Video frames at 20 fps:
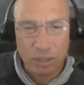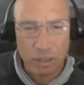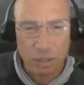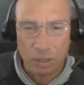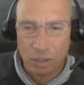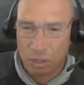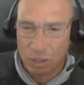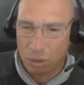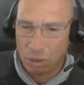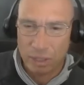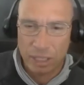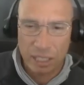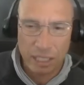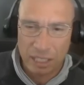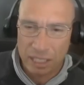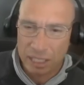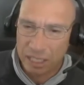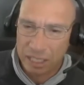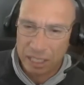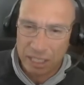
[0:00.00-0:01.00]
Tony
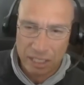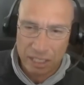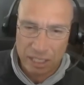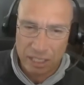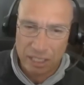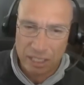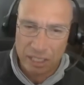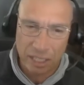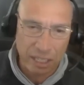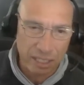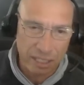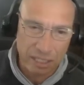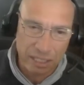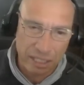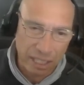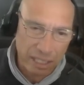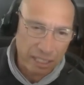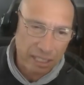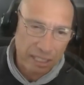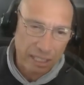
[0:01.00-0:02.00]
D,
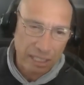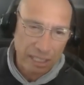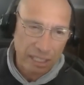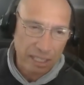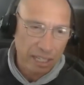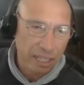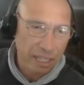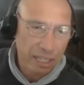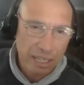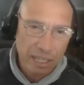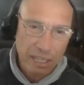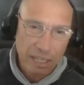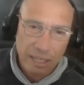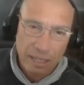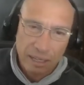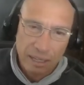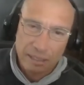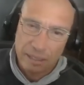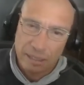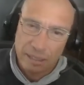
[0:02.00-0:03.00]
Jesse,
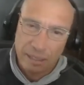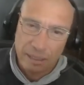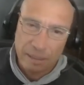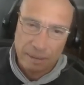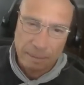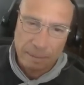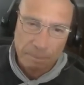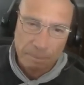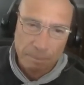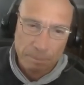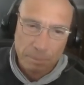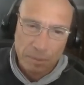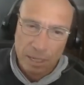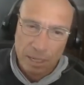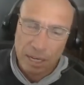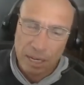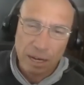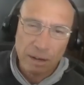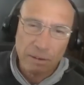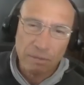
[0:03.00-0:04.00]
a
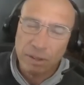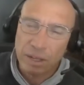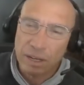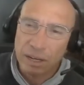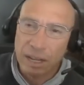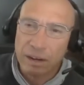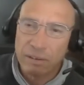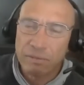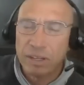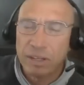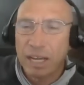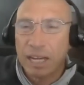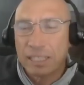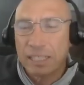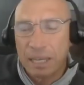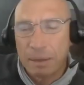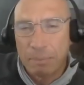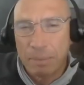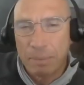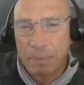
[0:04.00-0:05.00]
lot of you guys
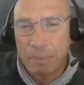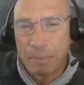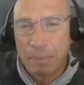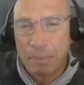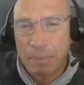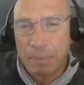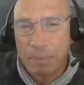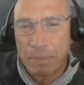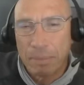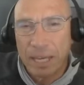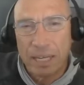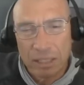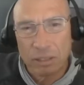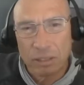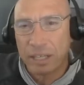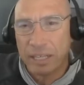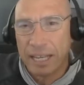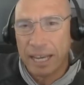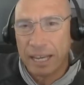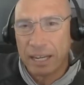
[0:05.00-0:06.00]
I met
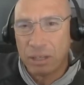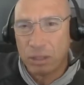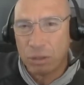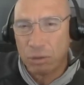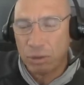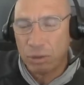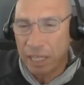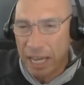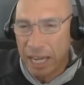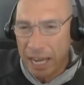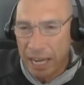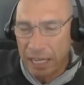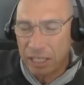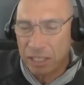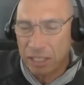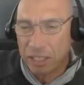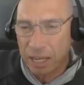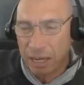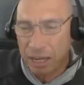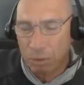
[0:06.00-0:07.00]
in Soledad
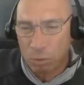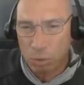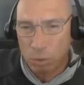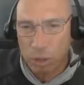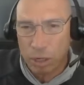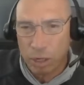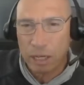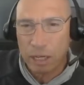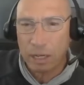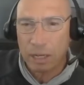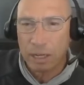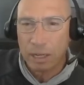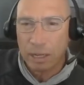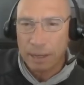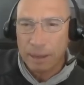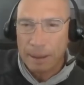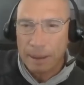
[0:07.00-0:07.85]
doing H&I work.